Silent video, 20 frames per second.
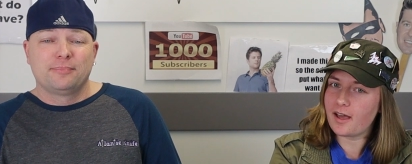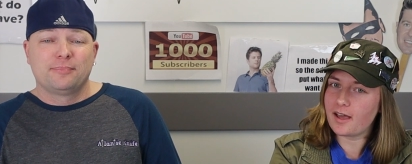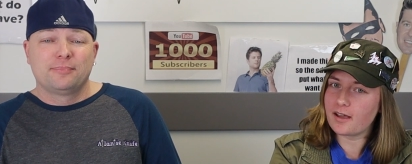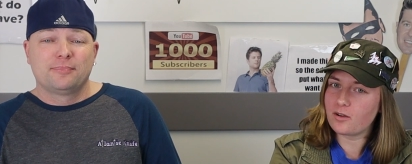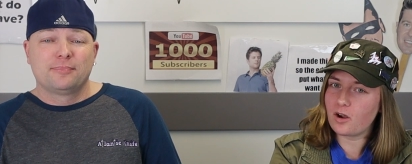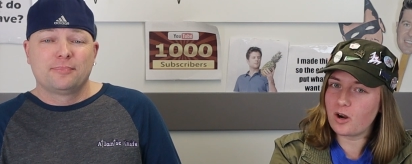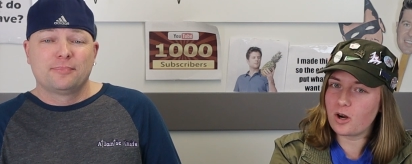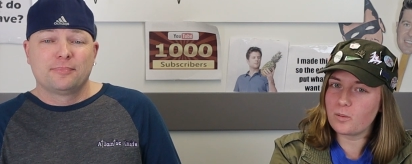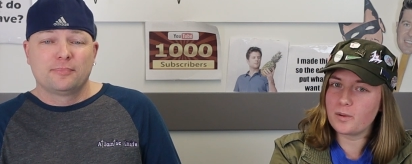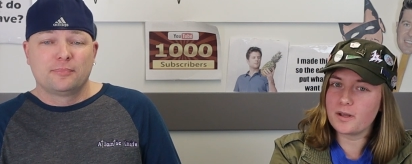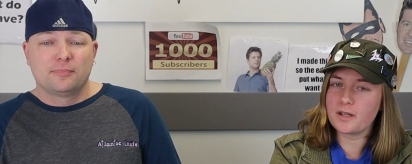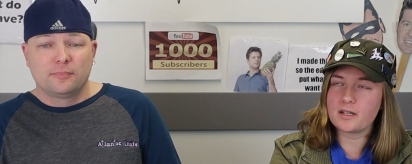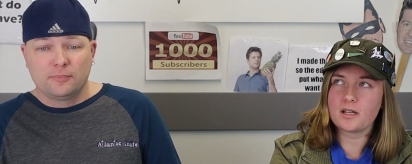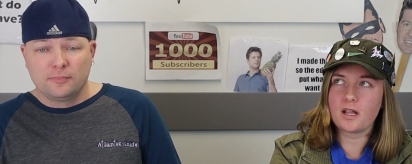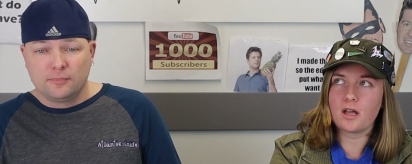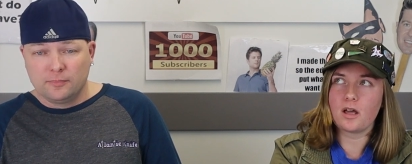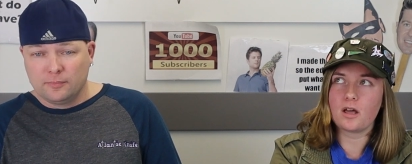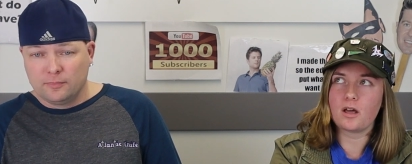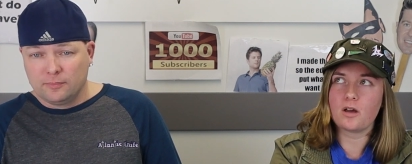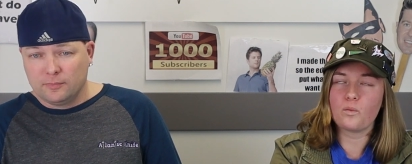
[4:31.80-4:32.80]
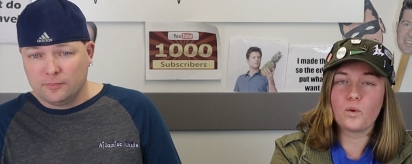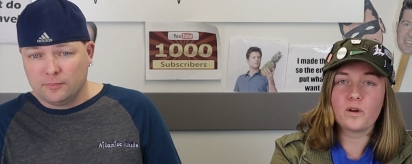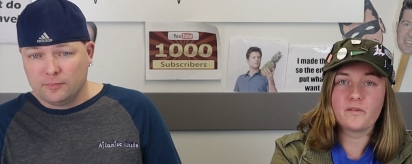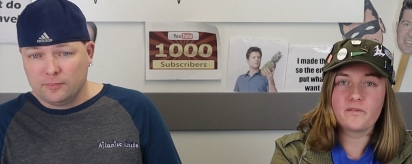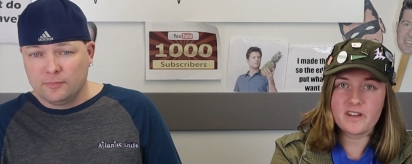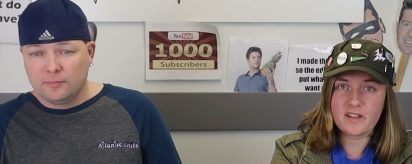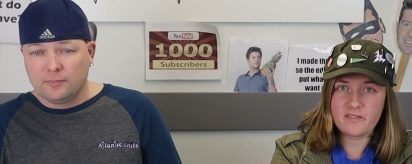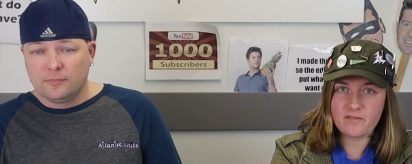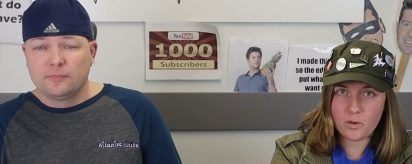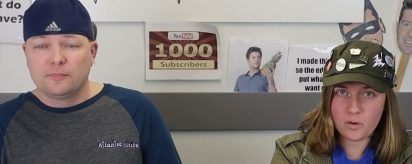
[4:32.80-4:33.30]
Speaker 1: high carbon, uh, one
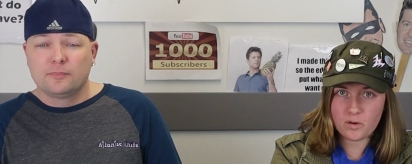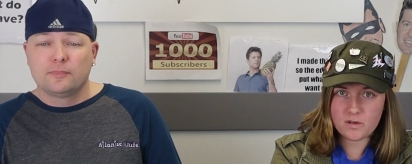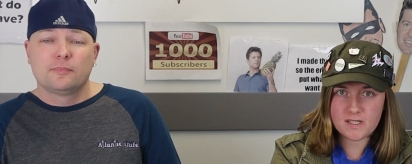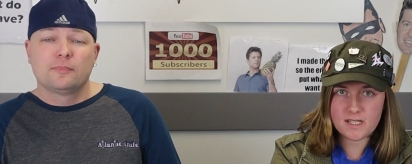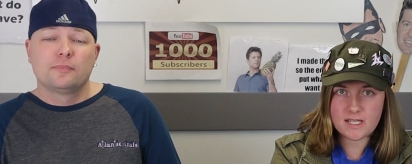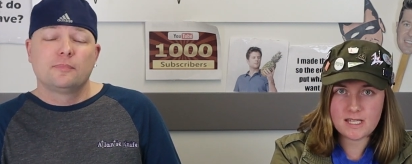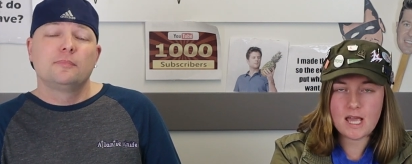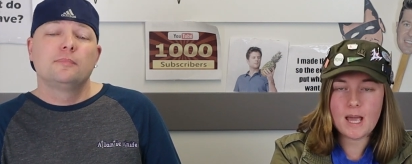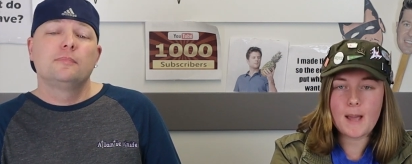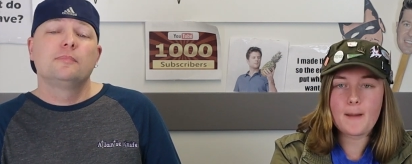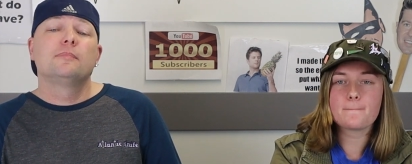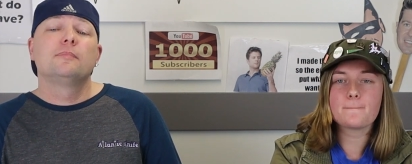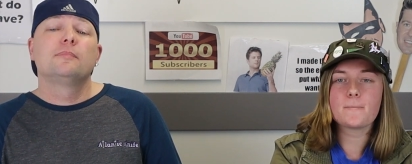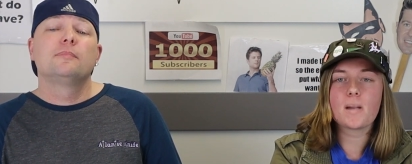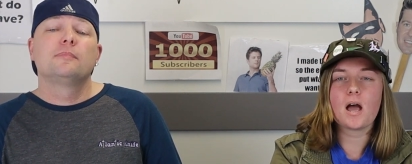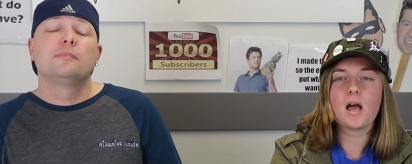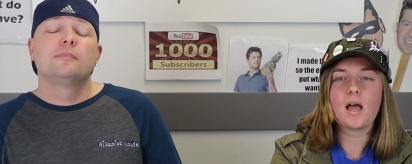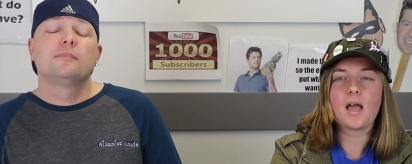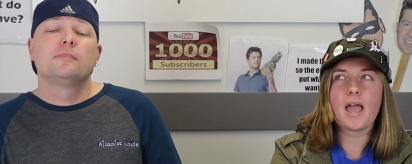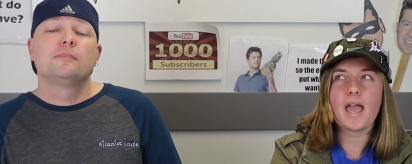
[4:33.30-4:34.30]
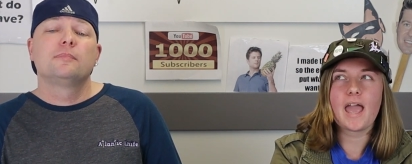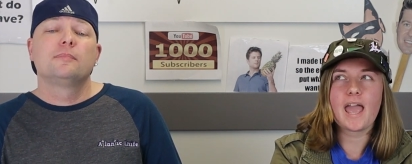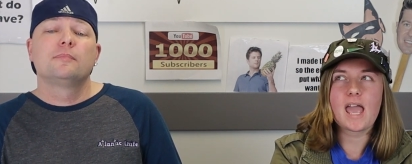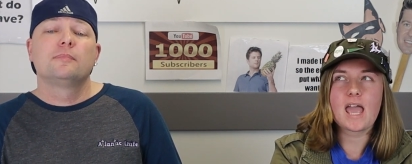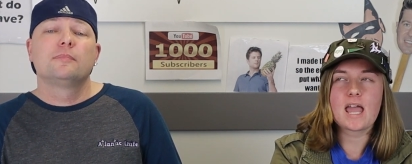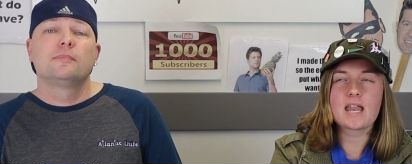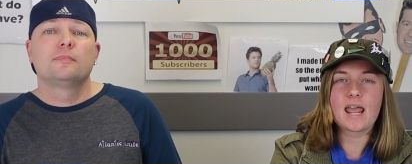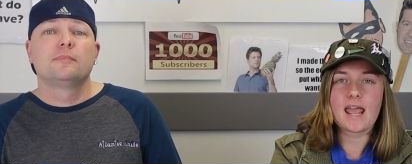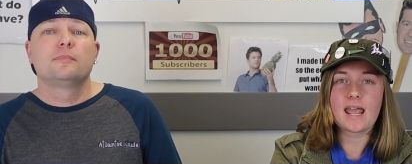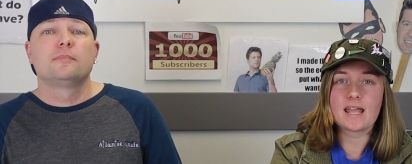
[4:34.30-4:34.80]
fifty-four C M,
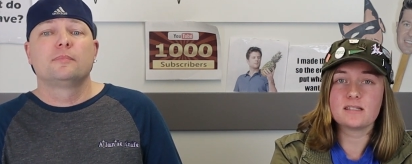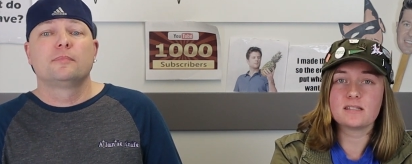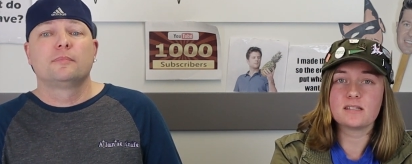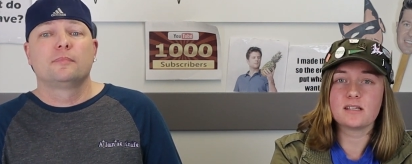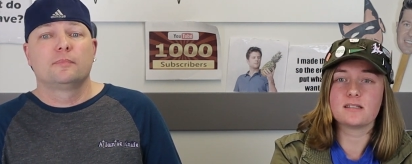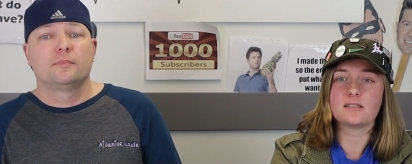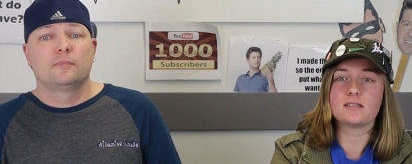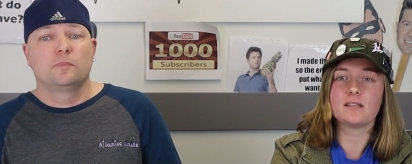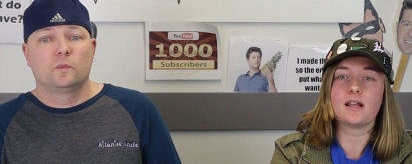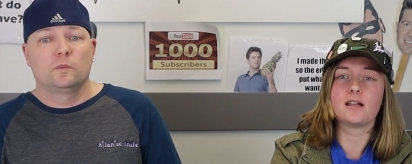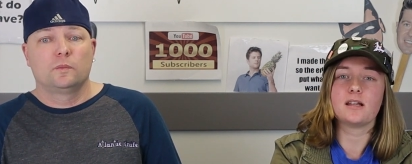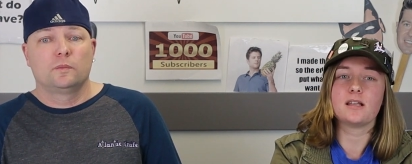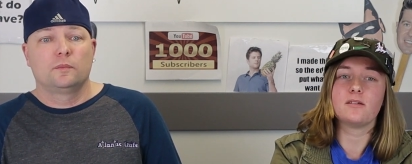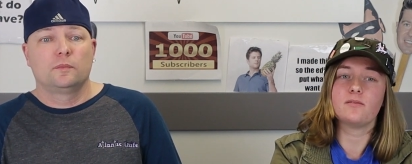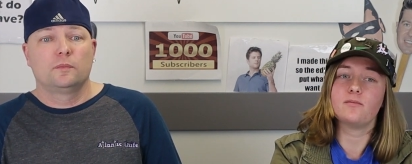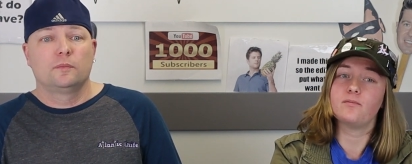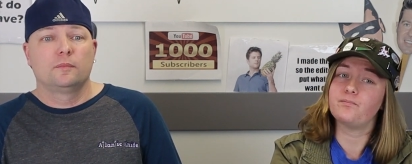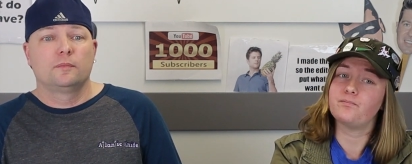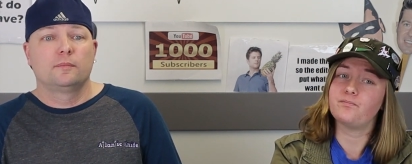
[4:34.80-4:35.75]
and N six ninety